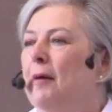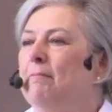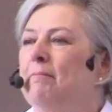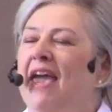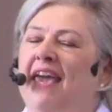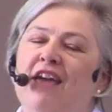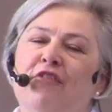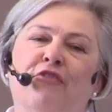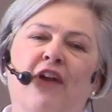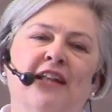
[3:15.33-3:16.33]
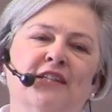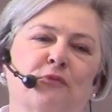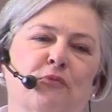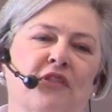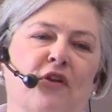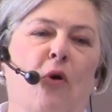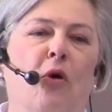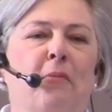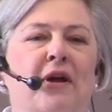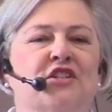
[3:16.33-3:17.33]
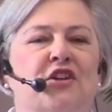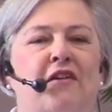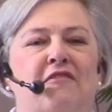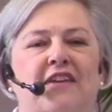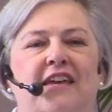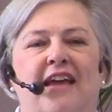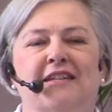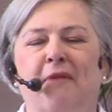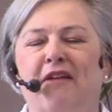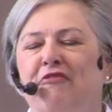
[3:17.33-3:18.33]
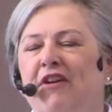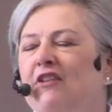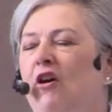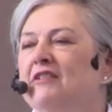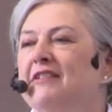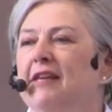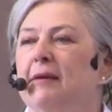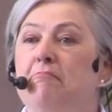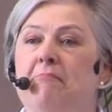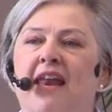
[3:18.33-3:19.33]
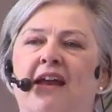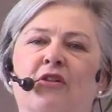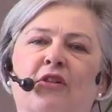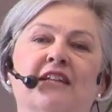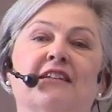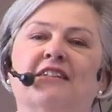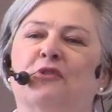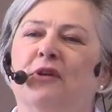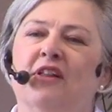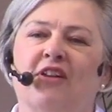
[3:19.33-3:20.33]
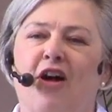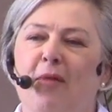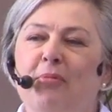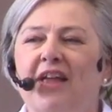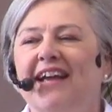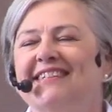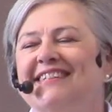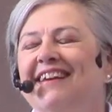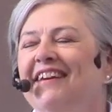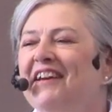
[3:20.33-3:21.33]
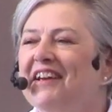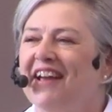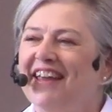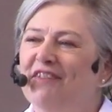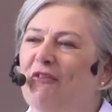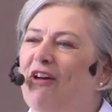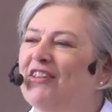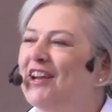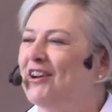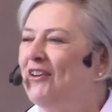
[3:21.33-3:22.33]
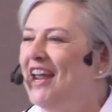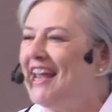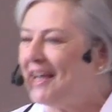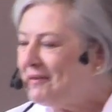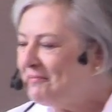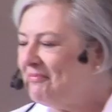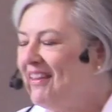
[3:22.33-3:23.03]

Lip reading: making friends with a whole bunch of the, as my friend calls, the medical industrial complex in Walnut Creek.